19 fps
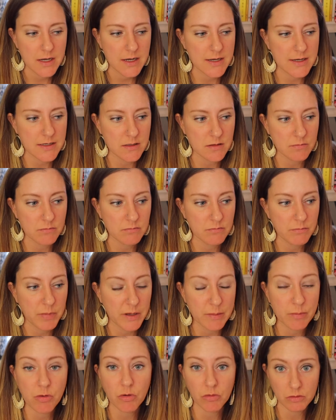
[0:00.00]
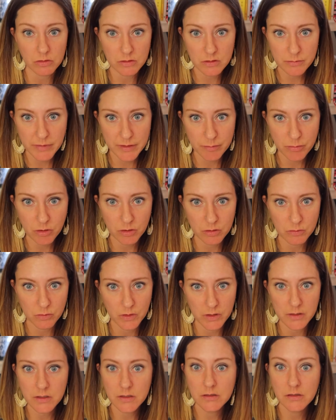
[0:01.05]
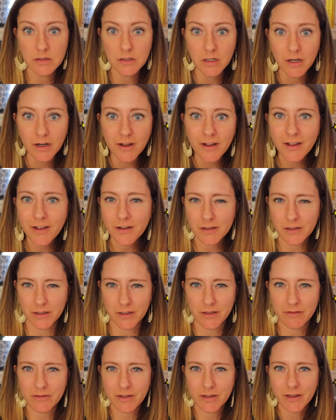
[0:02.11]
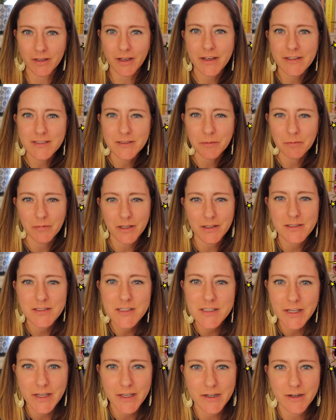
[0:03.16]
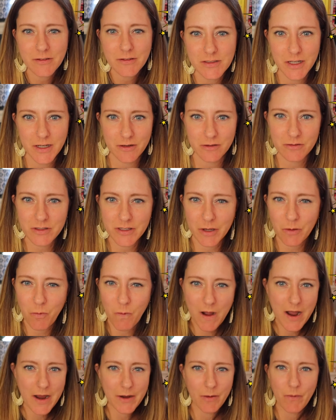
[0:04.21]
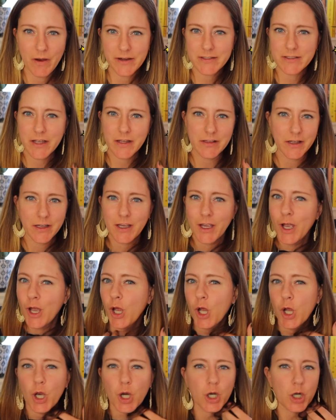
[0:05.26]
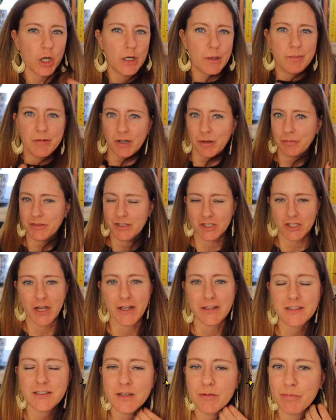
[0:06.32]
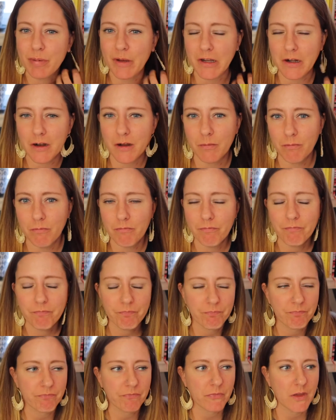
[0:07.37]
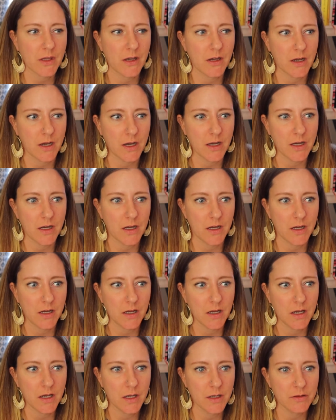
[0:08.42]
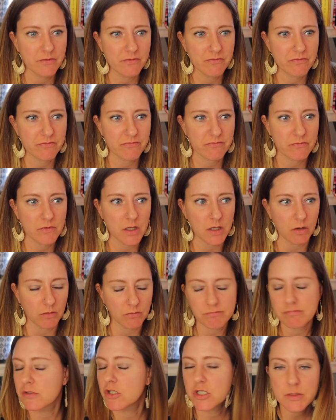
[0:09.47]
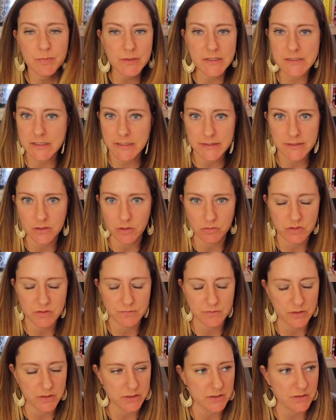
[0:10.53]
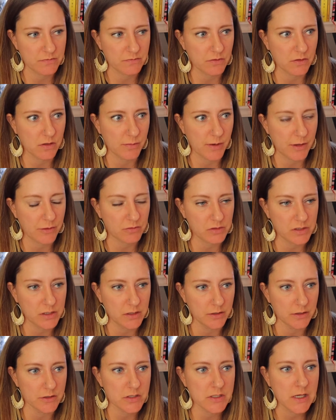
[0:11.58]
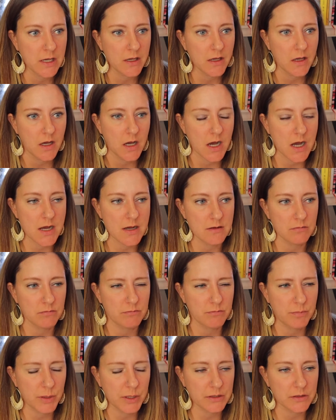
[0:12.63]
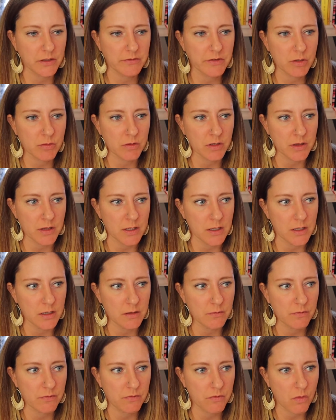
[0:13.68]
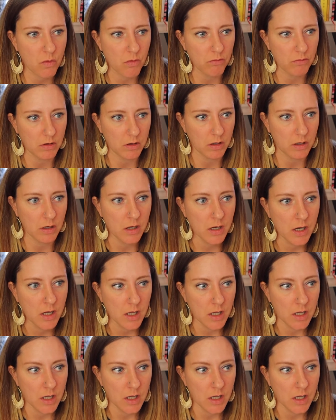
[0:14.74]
bipolar 1. Like even like as I'm like saying it loud, like why is that like creeping up the chest? But I have just been diagnosed for this for about 3 years, but living with it for